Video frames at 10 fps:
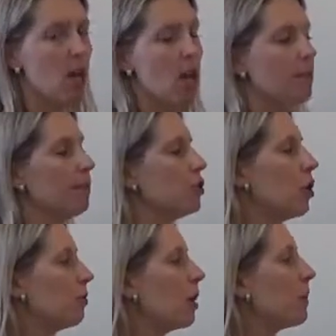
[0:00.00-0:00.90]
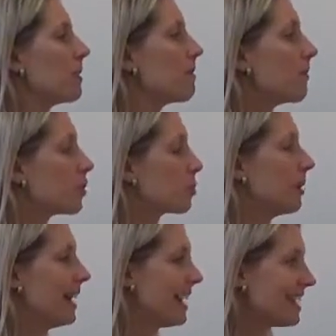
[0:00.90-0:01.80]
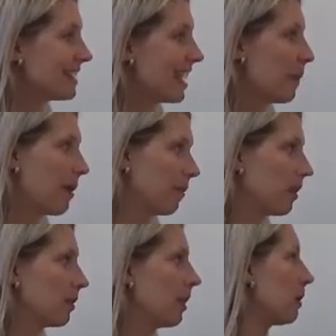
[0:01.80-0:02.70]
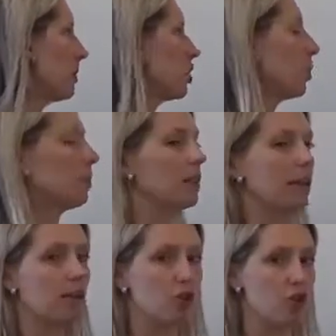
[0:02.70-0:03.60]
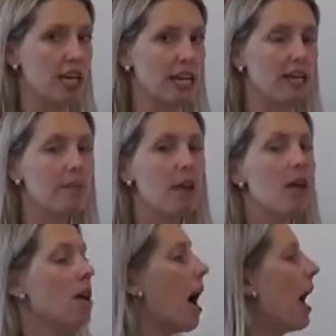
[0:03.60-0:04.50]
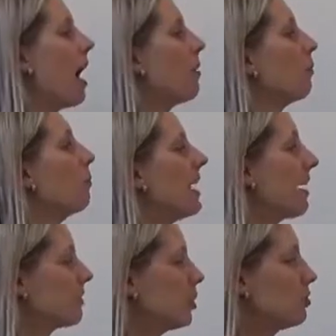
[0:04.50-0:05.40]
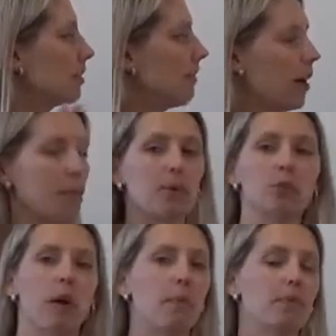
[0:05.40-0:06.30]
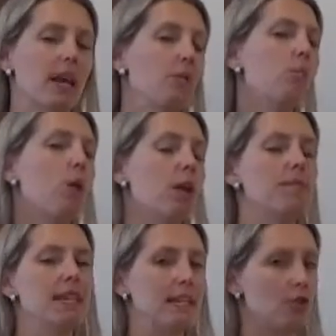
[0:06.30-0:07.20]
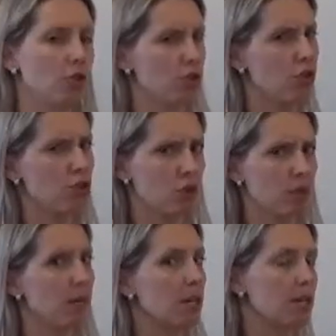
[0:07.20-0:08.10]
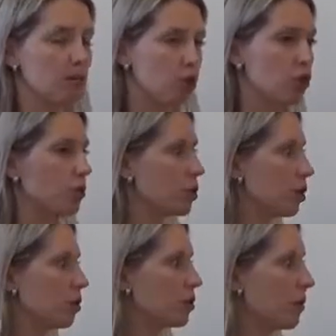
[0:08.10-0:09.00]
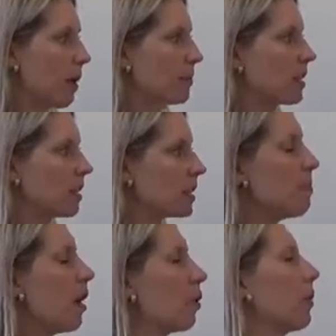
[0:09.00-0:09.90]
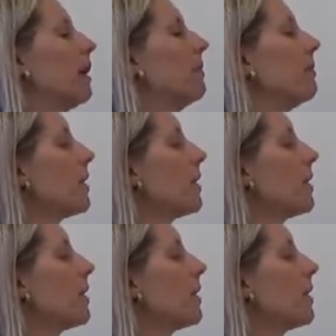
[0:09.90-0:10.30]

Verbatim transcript: If we don't know what the first one is, however, like we don't in letter G, uh, we have to use a variable to represent one of the integers. Usually we choose to, to represent the smaller one.